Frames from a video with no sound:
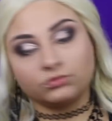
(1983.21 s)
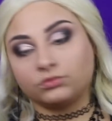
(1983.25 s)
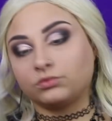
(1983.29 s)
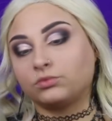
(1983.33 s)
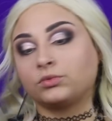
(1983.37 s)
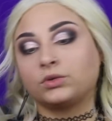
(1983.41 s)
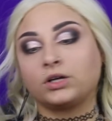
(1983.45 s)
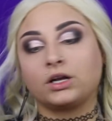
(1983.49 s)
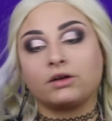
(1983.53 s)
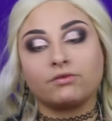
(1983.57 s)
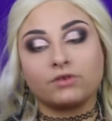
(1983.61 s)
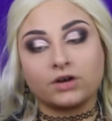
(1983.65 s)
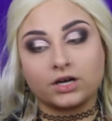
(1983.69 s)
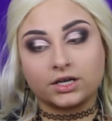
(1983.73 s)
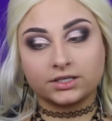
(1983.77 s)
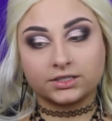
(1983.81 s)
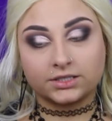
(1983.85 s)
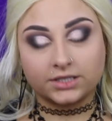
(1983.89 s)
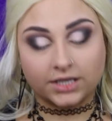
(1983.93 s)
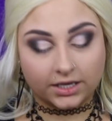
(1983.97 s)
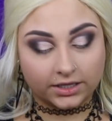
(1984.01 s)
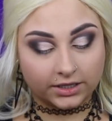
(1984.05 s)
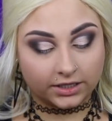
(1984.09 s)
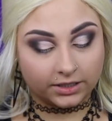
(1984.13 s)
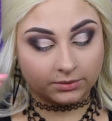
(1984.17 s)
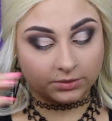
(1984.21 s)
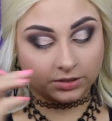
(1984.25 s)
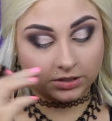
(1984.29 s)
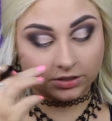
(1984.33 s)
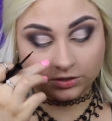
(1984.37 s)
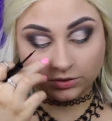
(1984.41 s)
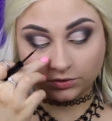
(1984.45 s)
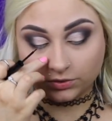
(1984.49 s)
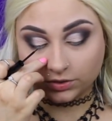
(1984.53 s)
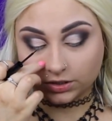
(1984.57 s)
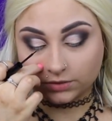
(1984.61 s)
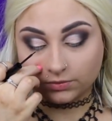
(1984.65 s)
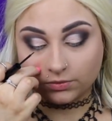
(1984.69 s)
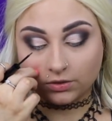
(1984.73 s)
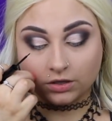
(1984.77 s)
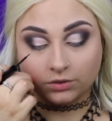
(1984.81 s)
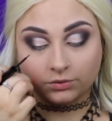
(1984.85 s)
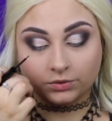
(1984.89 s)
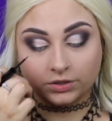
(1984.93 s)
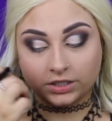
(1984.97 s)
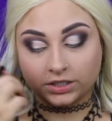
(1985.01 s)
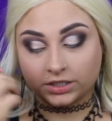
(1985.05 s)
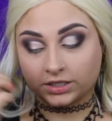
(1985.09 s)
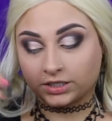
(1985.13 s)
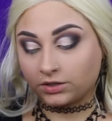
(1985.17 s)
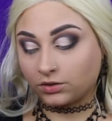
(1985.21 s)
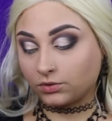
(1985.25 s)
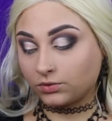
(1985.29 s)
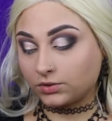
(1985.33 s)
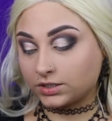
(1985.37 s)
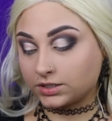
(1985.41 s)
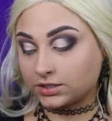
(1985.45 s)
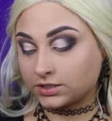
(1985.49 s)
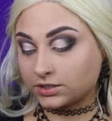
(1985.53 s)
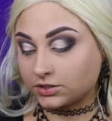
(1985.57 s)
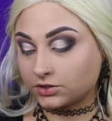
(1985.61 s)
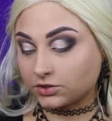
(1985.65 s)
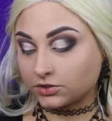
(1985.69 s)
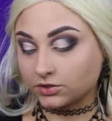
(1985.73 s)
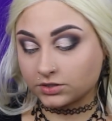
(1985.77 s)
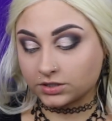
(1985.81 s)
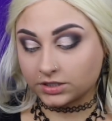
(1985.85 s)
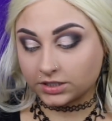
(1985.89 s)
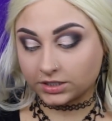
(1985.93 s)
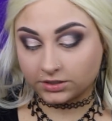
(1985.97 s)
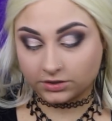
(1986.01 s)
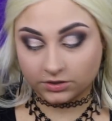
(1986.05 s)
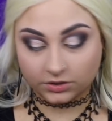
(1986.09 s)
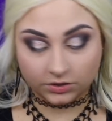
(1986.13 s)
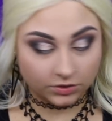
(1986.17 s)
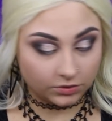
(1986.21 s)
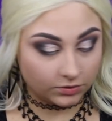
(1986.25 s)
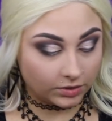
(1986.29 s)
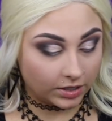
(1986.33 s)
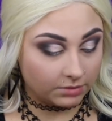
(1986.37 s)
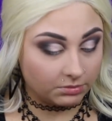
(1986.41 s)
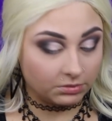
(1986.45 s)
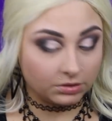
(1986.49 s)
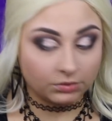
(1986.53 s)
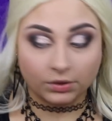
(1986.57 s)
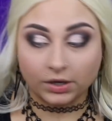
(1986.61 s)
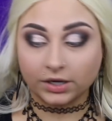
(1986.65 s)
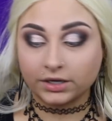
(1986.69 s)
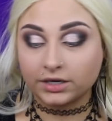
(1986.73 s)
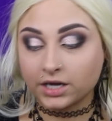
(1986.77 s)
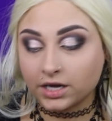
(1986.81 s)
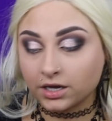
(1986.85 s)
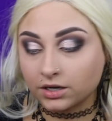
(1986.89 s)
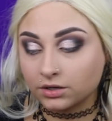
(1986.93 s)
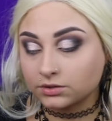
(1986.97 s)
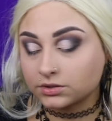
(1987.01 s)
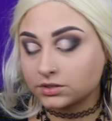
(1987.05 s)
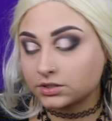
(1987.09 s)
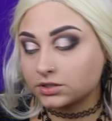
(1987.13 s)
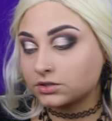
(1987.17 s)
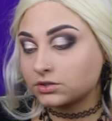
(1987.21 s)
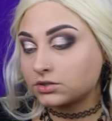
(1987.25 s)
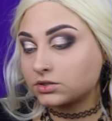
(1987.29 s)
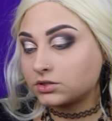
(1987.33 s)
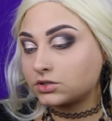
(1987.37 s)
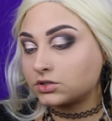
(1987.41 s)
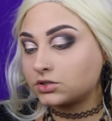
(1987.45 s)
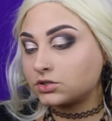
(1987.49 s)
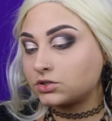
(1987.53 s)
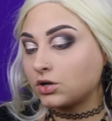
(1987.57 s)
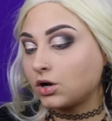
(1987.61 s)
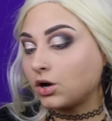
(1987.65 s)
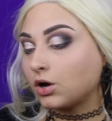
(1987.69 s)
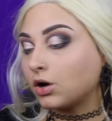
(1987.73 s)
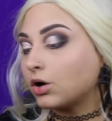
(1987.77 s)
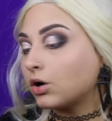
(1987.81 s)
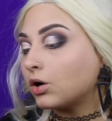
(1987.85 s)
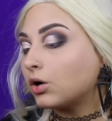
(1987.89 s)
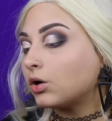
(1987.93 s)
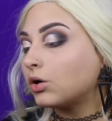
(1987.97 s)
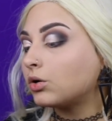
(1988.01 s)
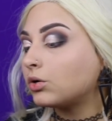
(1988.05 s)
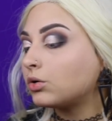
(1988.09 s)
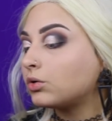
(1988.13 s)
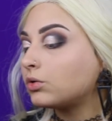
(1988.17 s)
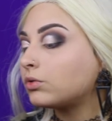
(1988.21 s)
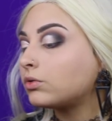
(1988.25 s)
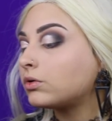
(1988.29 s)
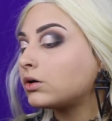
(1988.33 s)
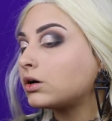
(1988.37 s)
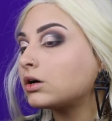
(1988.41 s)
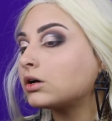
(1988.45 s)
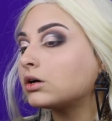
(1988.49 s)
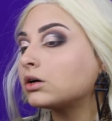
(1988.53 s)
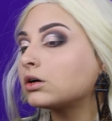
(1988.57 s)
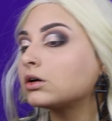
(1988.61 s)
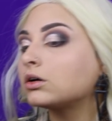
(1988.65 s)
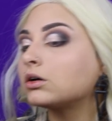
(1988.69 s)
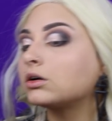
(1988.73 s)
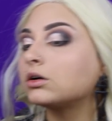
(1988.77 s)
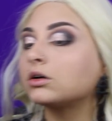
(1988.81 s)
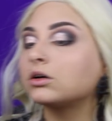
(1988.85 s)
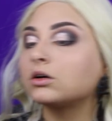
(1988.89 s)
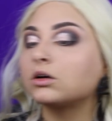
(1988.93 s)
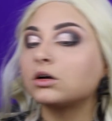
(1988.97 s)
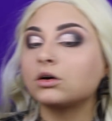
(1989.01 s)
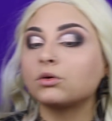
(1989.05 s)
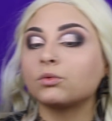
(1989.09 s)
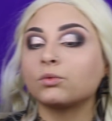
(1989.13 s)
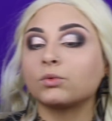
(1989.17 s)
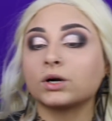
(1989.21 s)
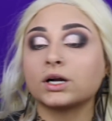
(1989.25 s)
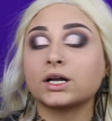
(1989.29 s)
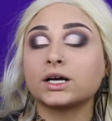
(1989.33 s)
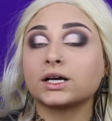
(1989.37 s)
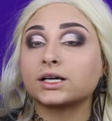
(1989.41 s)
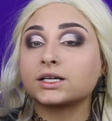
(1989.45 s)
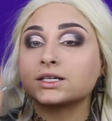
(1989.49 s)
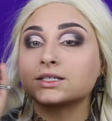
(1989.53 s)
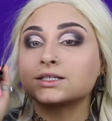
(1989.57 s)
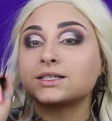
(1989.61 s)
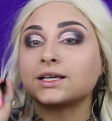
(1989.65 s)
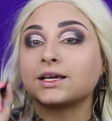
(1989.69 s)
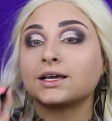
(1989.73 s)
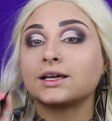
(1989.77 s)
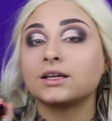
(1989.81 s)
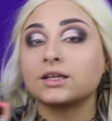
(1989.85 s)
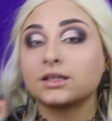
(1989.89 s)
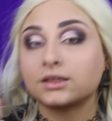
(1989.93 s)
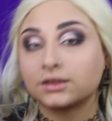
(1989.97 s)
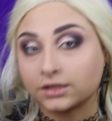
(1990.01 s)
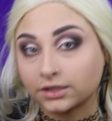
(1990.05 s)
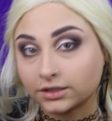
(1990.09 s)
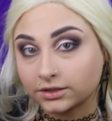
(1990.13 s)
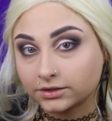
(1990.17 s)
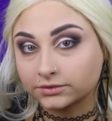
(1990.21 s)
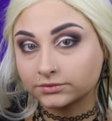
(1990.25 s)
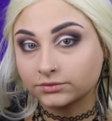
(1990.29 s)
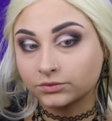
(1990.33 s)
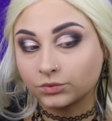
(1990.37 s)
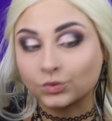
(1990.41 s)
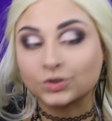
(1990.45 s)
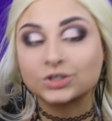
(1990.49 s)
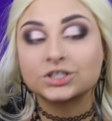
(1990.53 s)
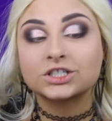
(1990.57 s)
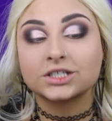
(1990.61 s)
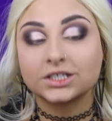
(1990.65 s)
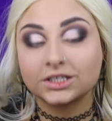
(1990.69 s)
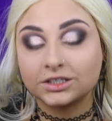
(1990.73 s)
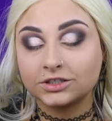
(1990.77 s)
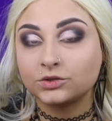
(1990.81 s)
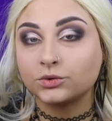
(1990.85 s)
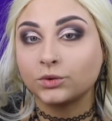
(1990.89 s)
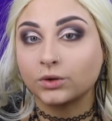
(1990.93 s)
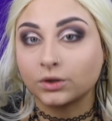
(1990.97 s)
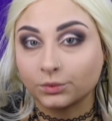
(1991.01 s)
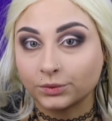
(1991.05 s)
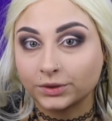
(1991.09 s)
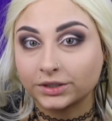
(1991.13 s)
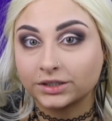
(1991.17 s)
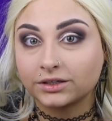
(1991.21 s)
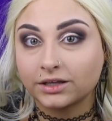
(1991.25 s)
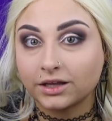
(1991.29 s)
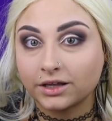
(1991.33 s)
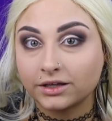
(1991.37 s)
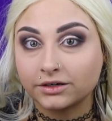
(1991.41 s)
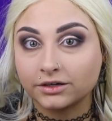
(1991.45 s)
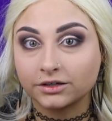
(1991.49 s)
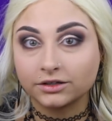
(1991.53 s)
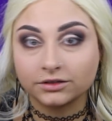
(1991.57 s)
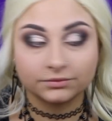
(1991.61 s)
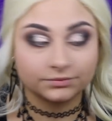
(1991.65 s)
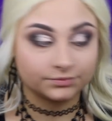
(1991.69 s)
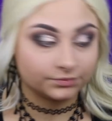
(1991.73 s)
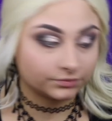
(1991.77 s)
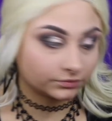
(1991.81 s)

Whenever I say that I'm going to do a small wing, it always turns into Amy Winehouse. So we're not going to say anything. We're just going to do our winged liner.